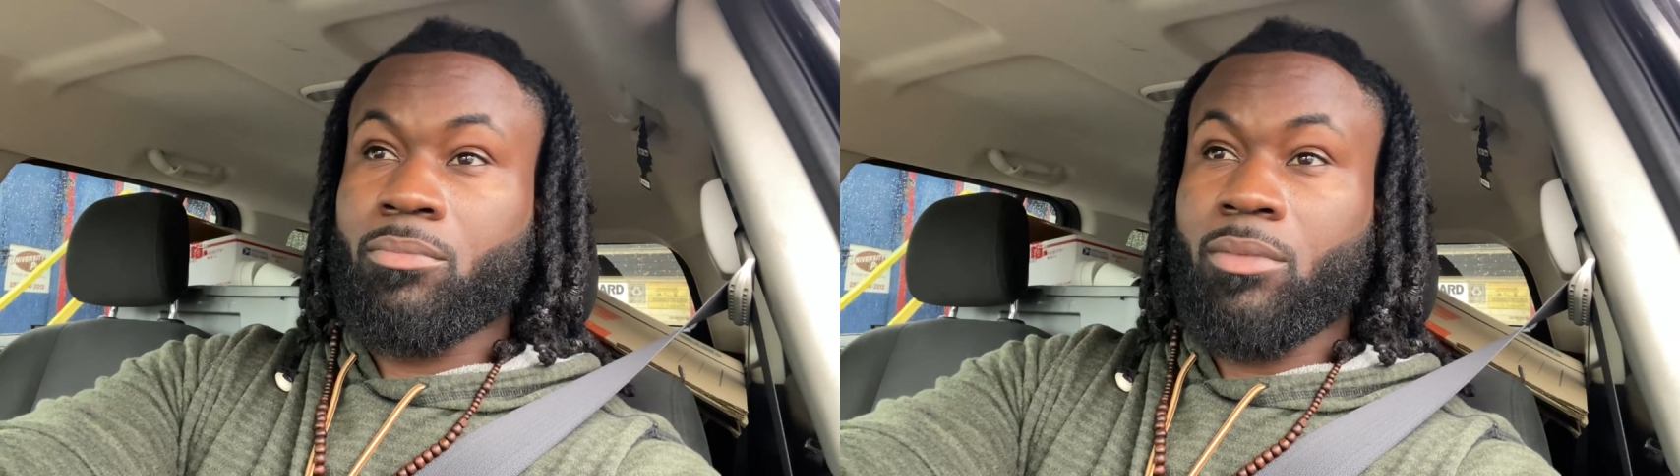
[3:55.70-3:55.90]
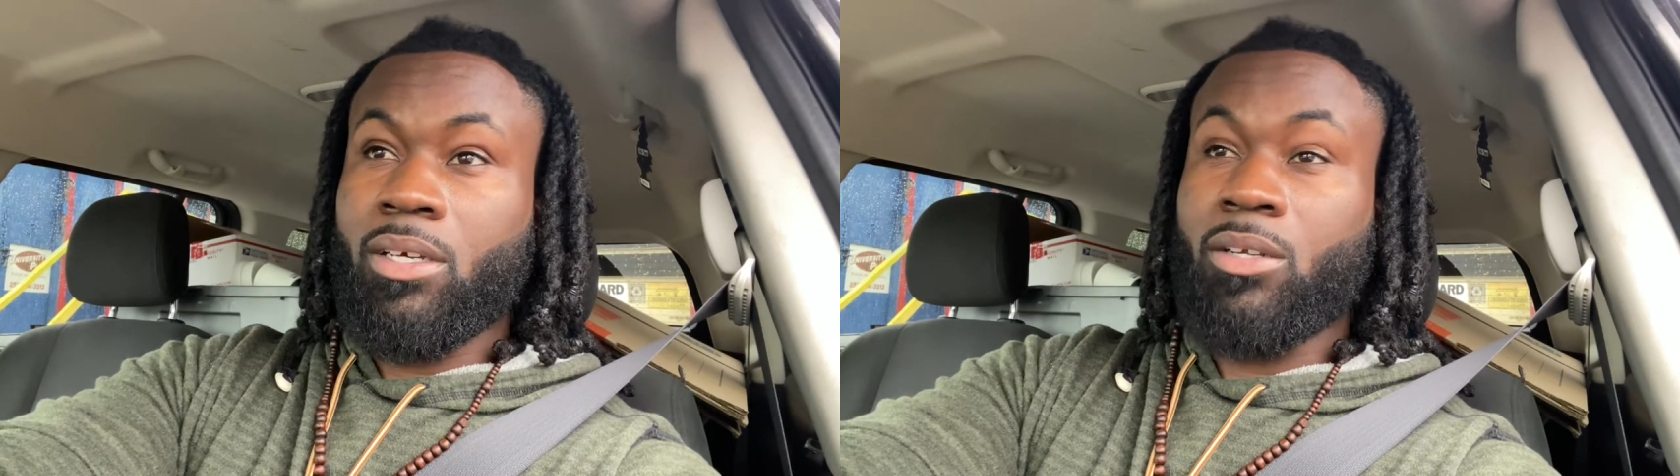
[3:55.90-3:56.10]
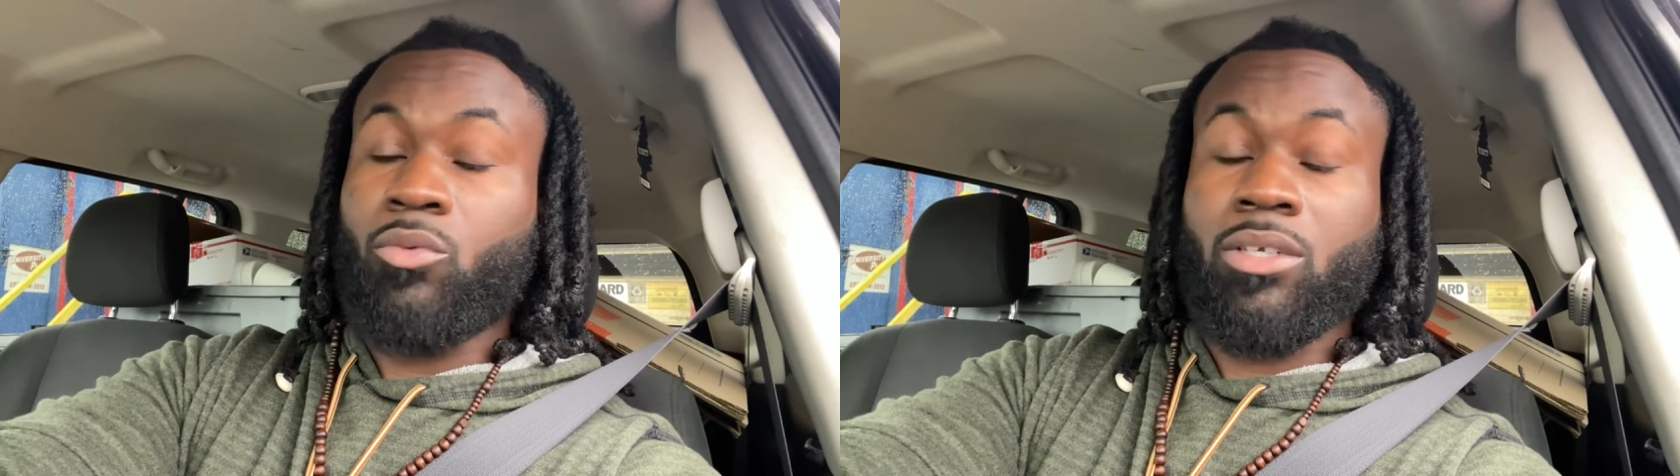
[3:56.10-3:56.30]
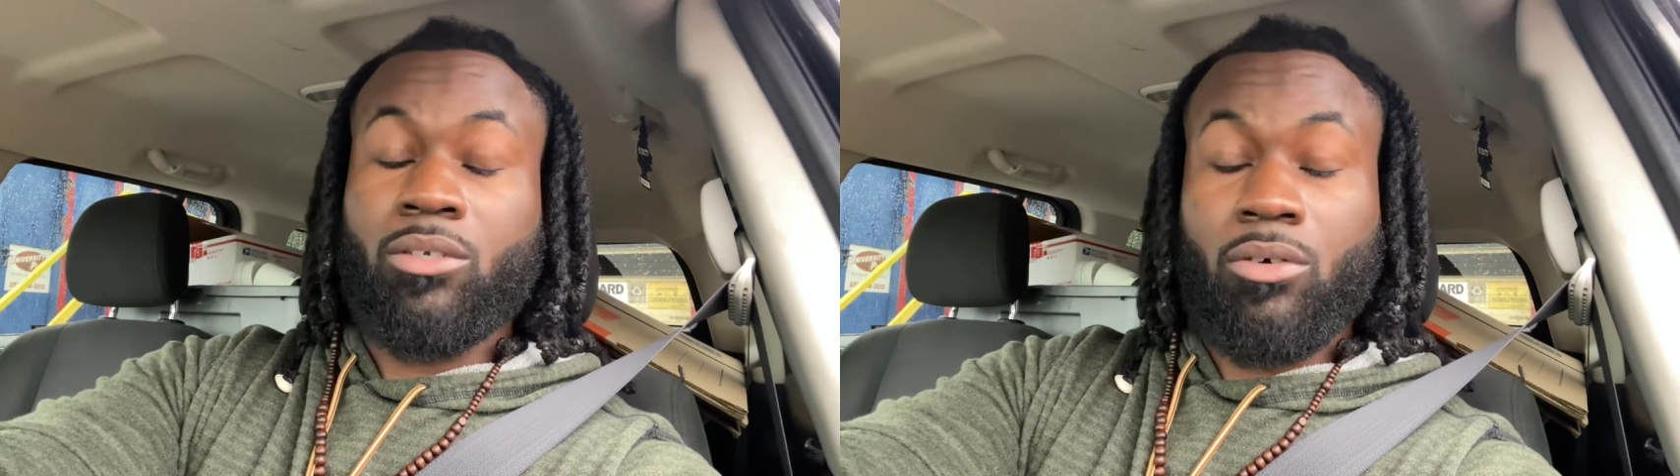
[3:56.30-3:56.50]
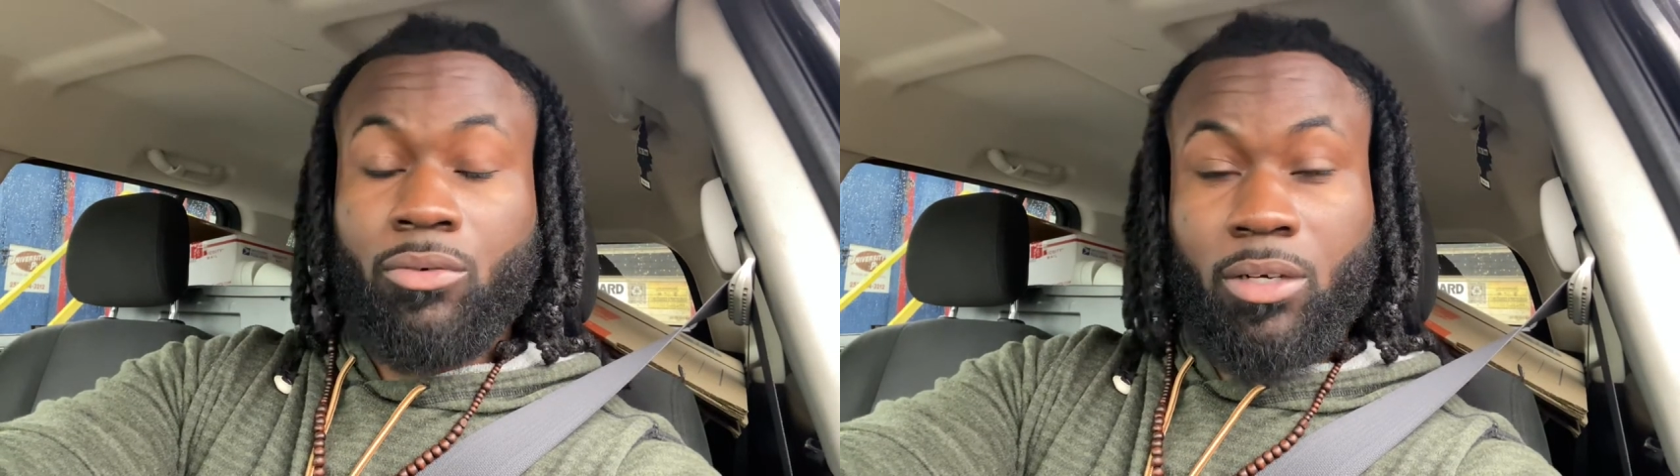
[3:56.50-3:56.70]
Anyone in
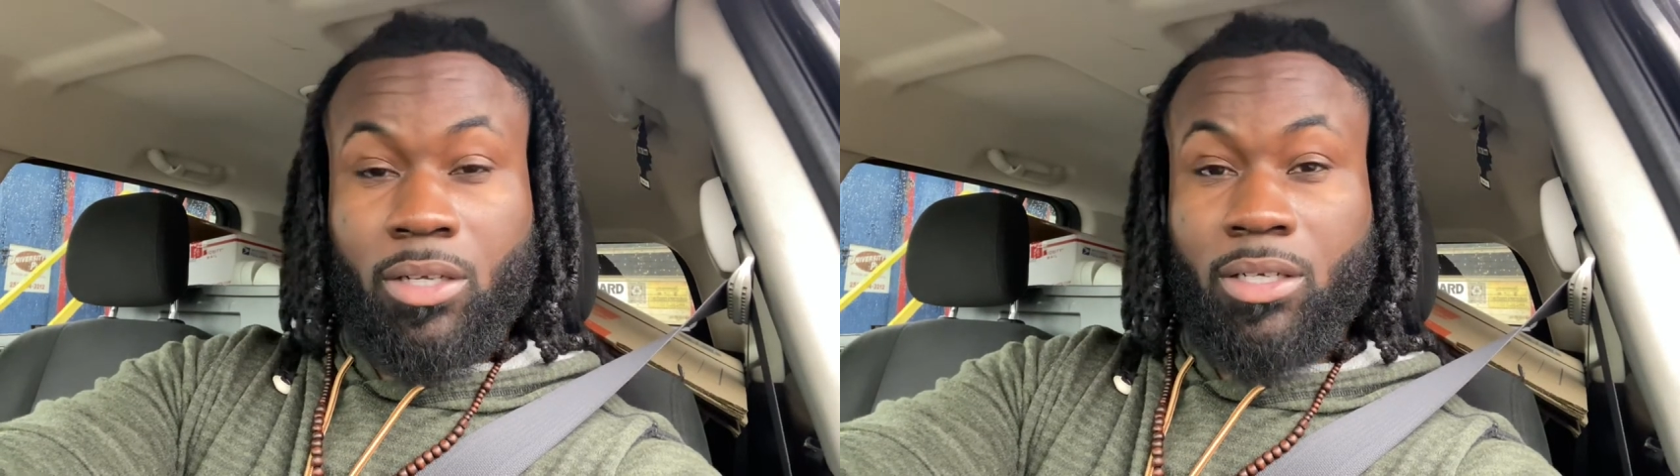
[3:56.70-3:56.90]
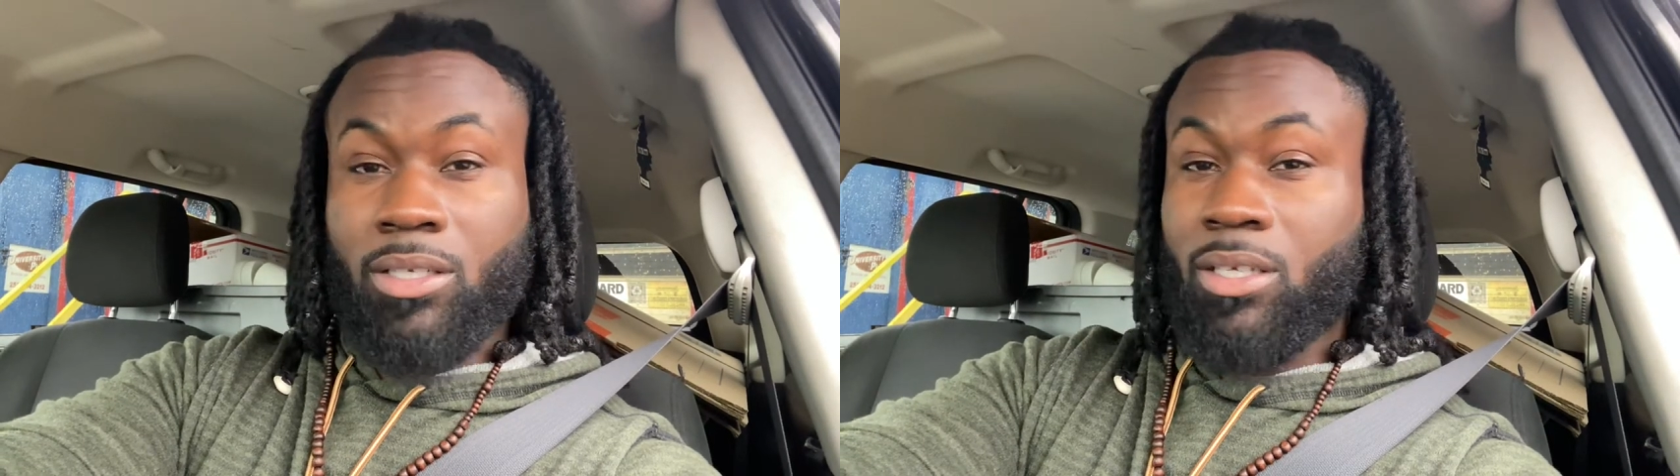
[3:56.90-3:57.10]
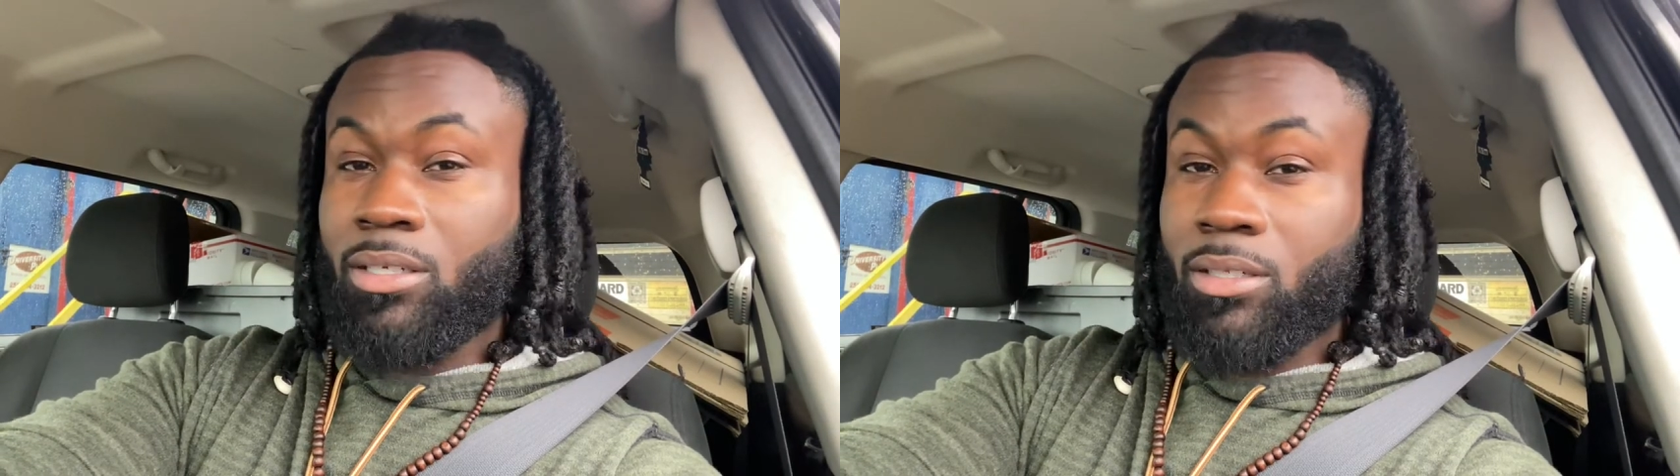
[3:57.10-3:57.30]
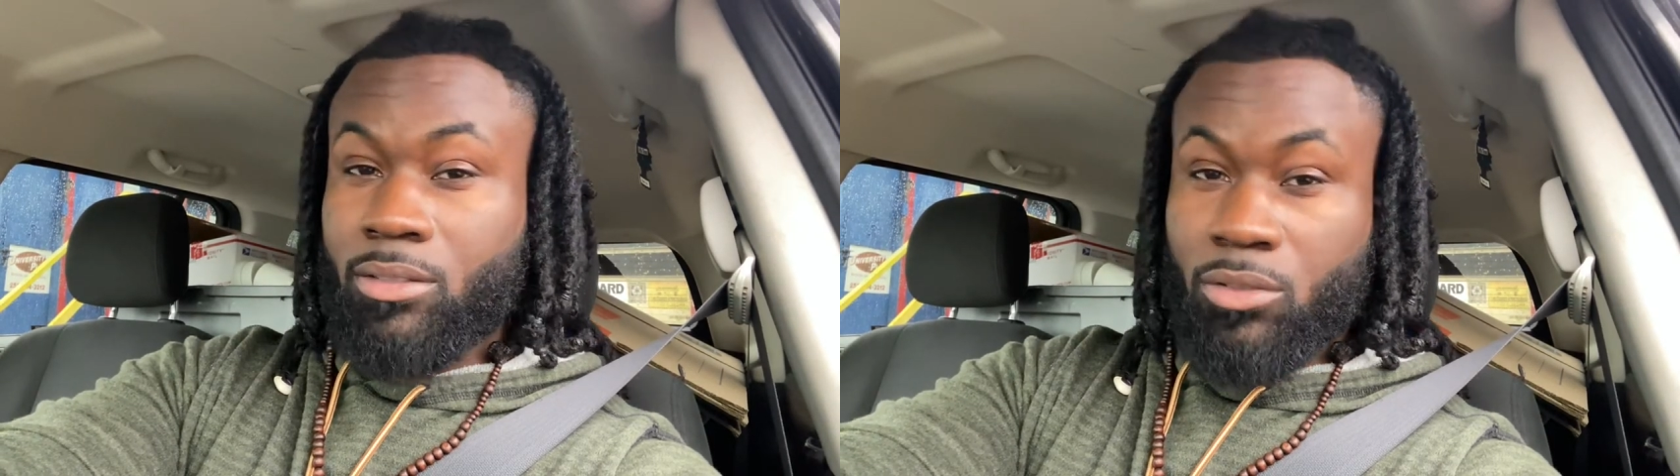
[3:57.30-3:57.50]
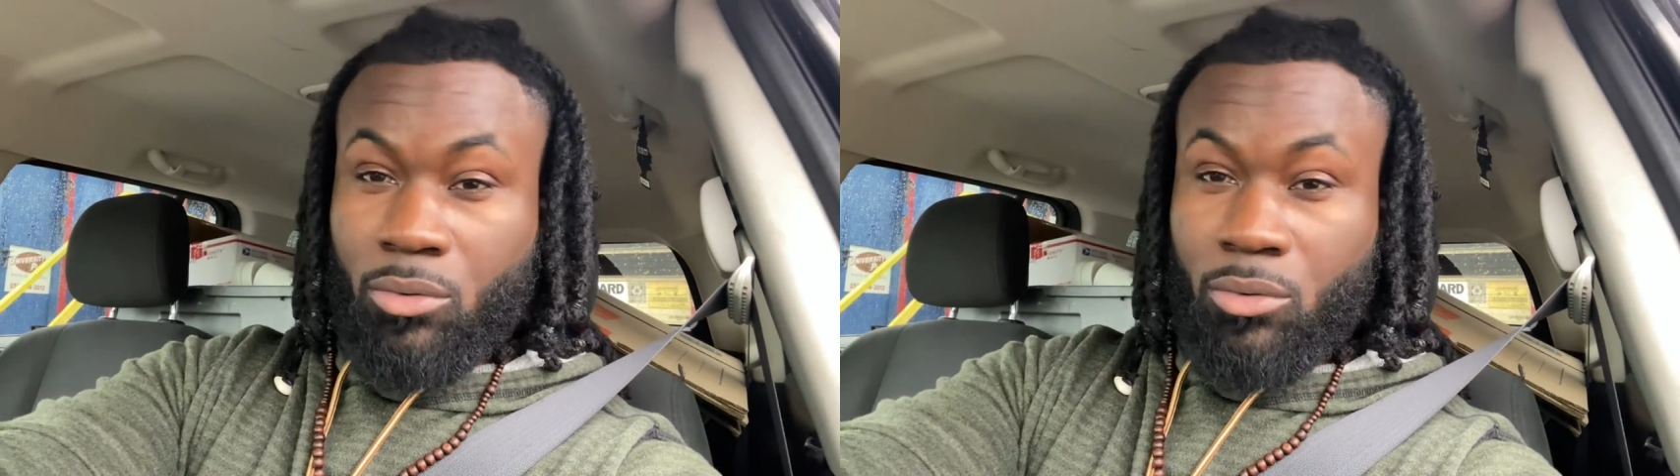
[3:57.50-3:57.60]
North Carolina that doesn't know